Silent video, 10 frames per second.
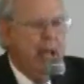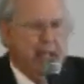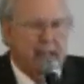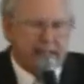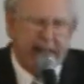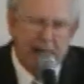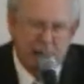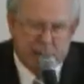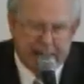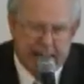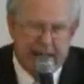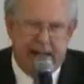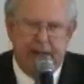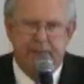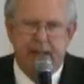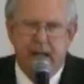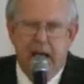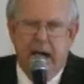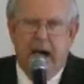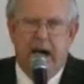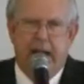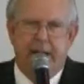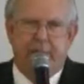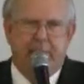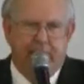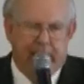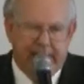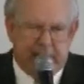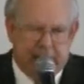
He is a lieutenant uh, in the police